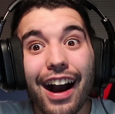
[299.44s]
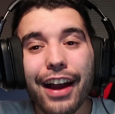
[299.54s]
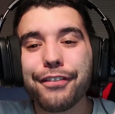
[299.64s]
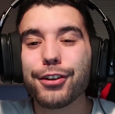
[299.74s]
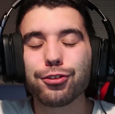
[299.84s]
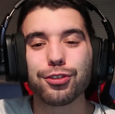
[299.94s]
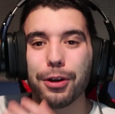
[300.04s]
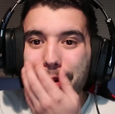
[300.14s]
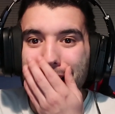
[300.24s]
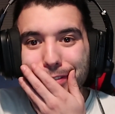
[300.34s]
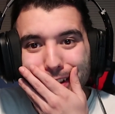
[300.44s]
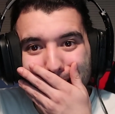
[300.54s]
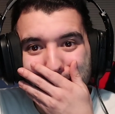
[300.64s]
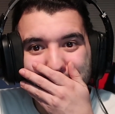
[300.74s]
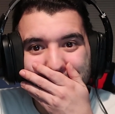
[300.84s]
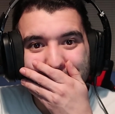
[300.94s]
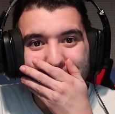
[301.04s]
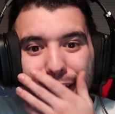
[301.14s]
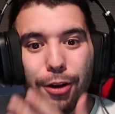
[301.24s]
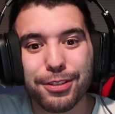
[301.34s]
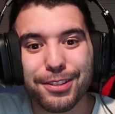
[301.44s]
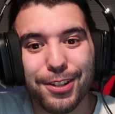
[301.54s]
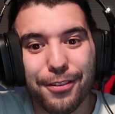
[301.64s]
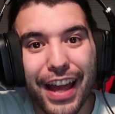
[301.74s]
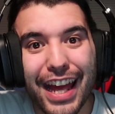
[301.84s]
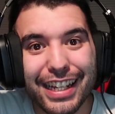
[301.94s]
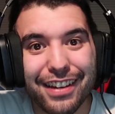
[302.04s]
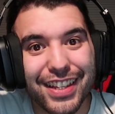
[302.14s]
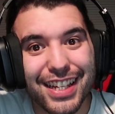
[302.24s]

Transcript: I feel so bad for them. They don't deserve any of